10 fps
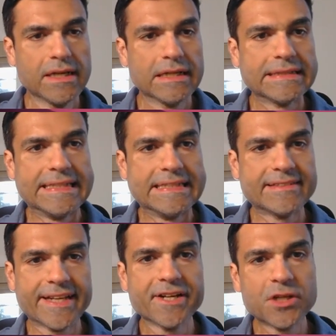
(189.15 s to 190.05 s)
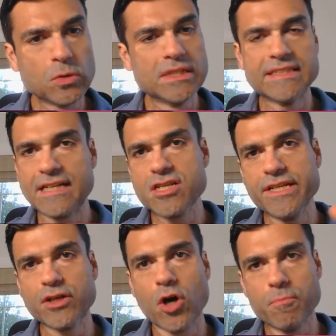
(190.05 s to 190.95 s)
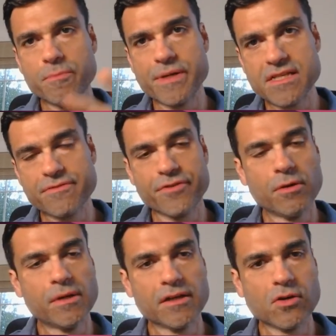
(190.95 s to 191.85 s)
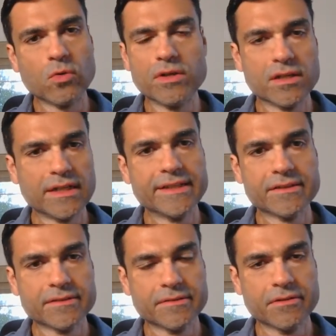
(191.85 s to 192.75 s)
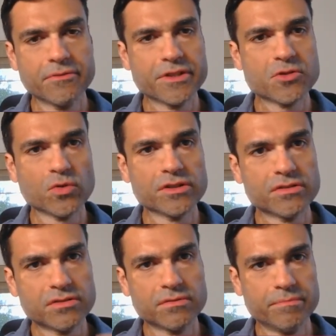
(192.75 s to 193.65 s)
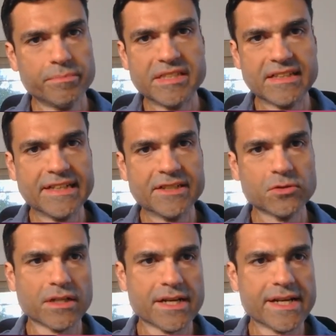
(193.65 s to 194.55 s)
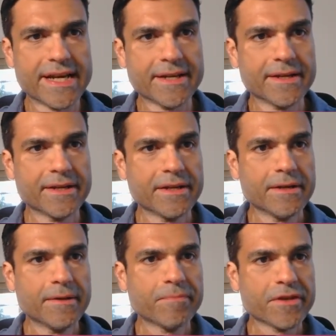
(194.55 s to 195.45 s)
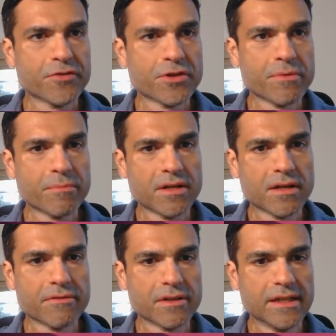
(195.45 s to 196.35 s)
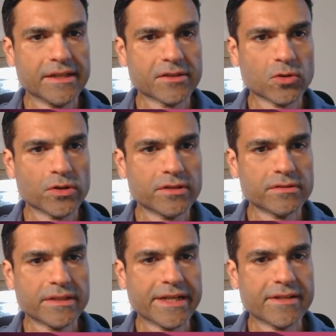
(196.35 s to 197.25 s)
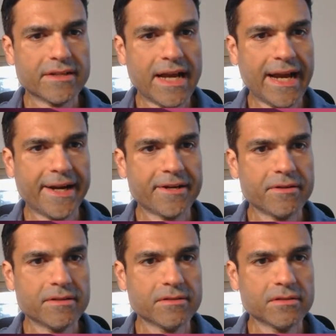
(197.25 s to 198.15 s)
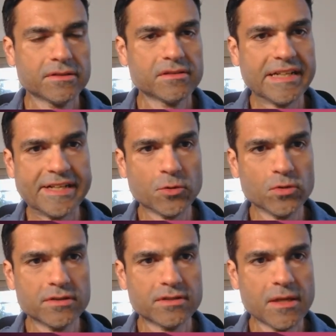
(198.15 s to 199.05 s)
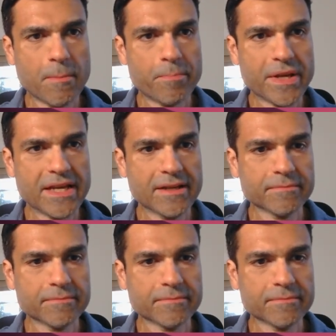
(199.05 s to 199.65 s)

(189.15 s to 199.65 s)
The second tool is actually a copy paste from our code earlier, which was basically to run a, if you remember our earlier code, it had three tools: ping,